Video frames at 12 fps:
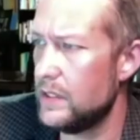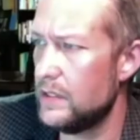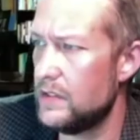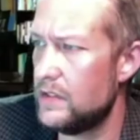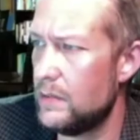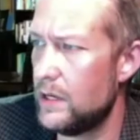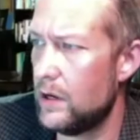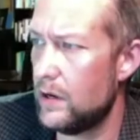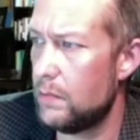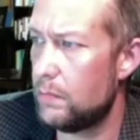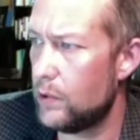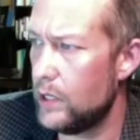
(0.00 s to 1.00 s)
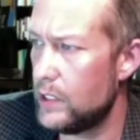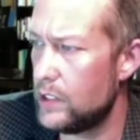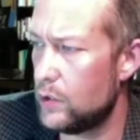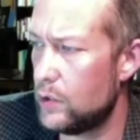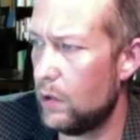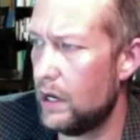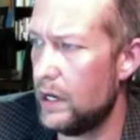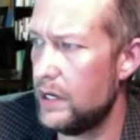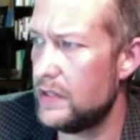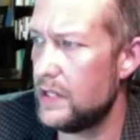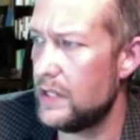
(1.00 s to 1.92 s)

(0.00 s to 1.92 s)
in seminary preach twice,